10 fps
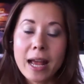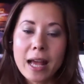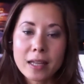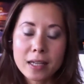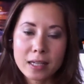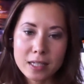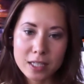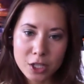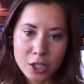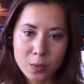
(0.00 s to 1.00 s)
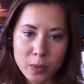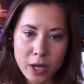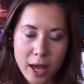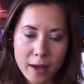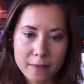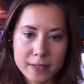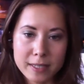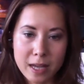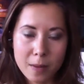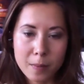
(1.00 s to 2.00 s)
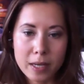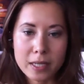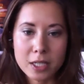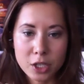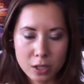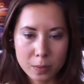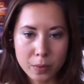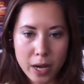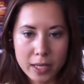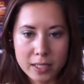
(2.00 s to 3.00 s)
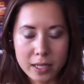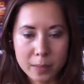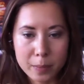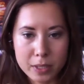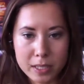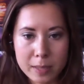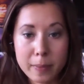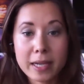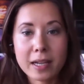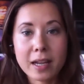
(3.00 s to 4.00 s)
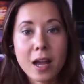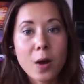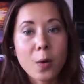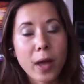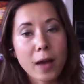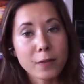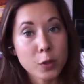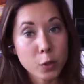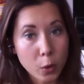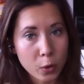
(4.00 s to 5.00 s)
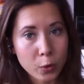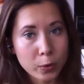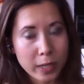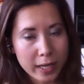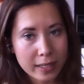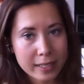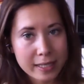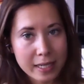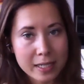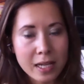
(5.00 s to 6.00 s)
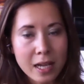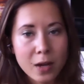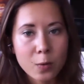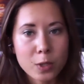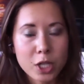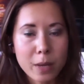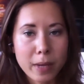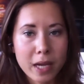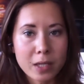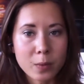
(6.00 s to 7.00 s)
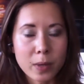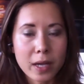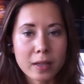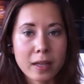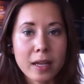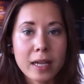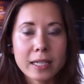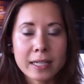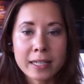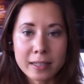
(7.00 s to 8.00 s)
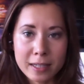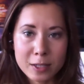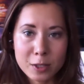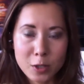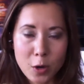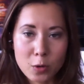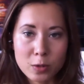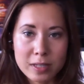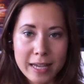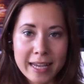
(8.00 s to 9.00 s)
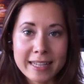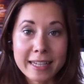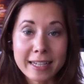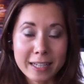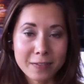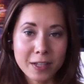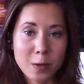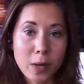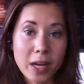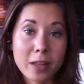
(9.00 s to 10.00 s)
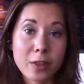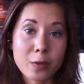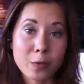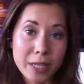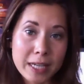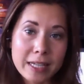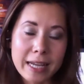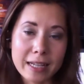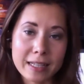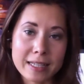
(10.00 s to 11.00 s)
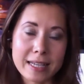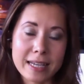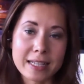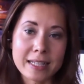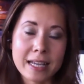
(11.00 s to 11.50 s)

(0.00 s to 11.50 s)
And then in addition, we have some additional brands that are participating. We have Soul Cool necklaces, which are made with healing stones, and they're giving away 3 necklaces